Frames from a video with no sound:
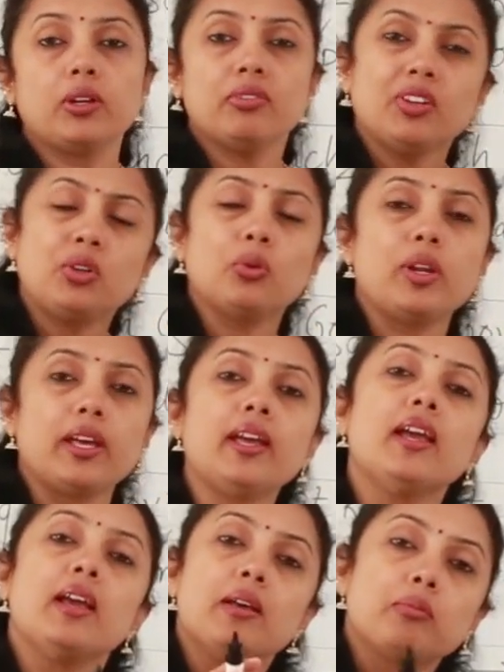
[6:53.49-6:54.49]
Even today,
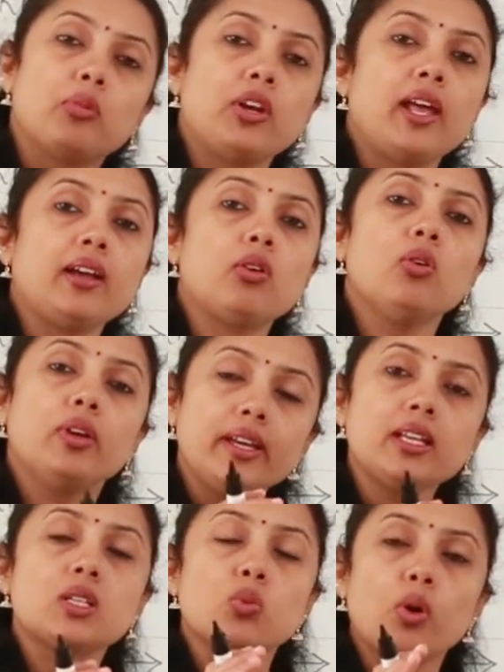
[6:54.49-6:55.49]
Monaco
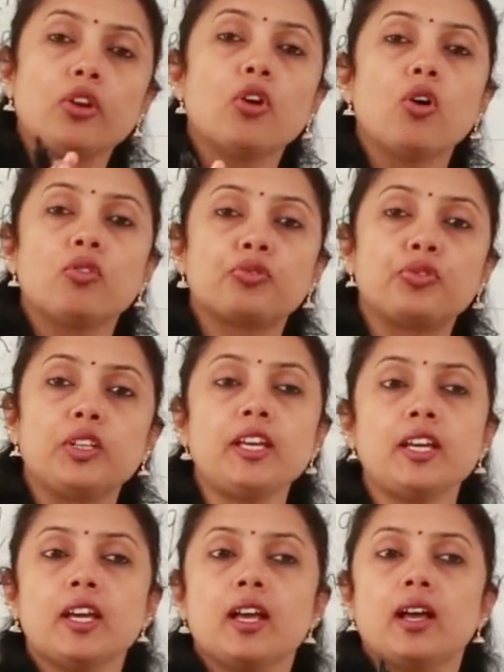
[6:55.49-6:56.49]
is one of the